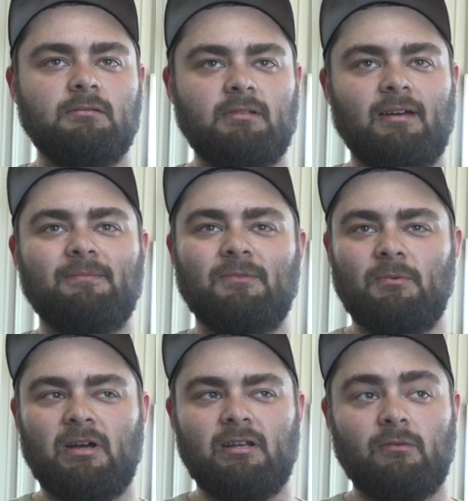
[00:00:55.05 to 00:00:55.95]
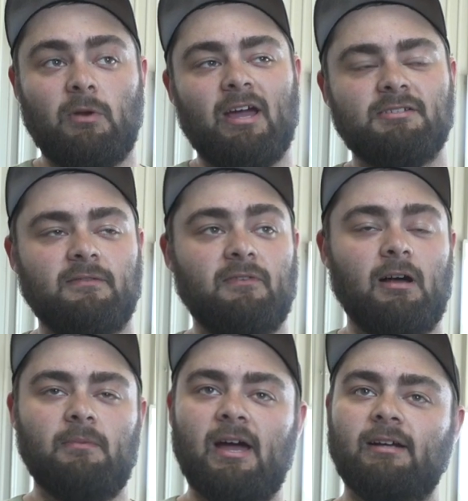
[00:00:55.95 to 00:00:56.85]
Yeah, we actually
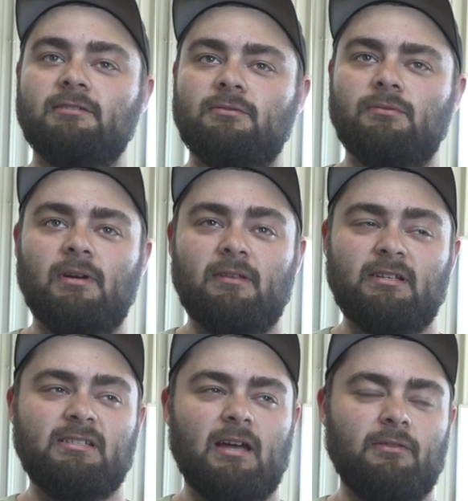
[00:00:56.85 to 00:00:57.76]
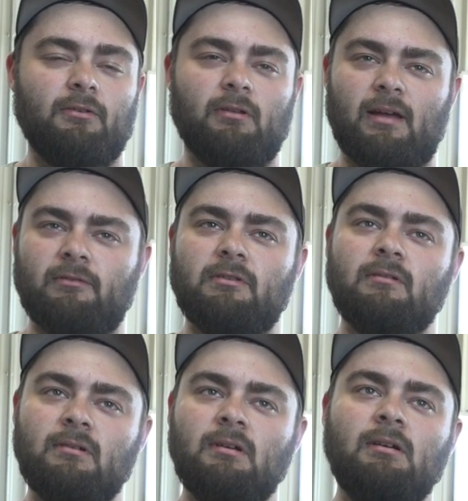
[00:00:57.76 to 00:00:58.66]
fell back to, I think, 10th or 11th,
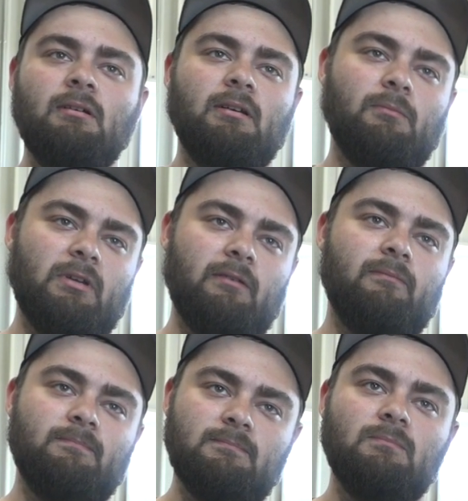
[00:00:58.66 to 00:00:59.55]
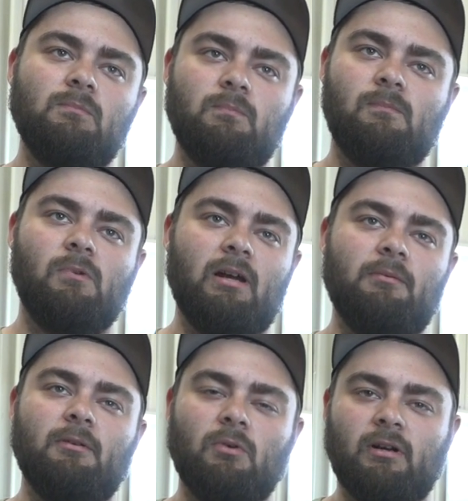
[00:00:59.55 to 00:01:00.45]
and we were
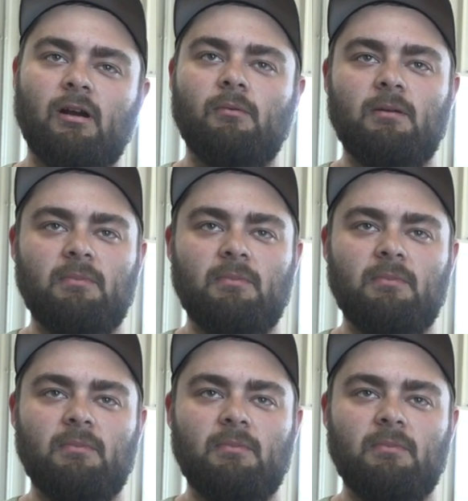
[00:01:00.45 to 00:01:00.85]
able to work our way